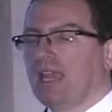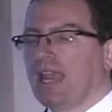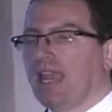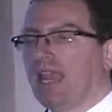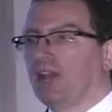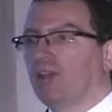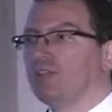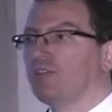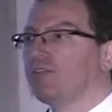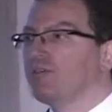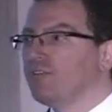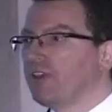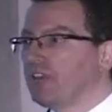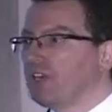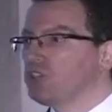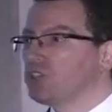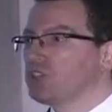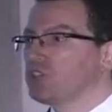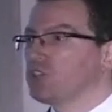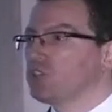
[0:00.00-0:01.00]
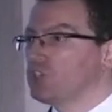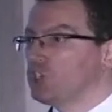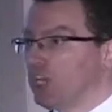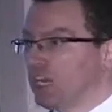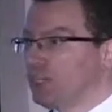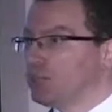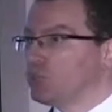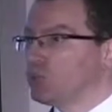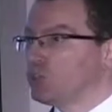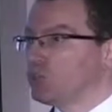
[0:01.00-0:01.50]
how the face
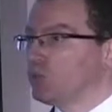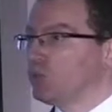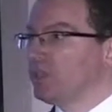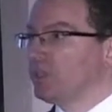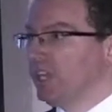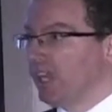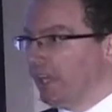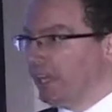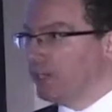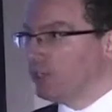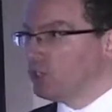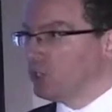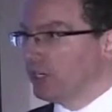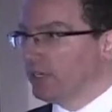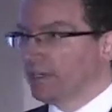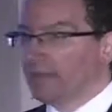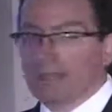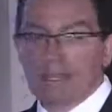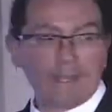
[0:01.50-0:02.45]
changes with aging,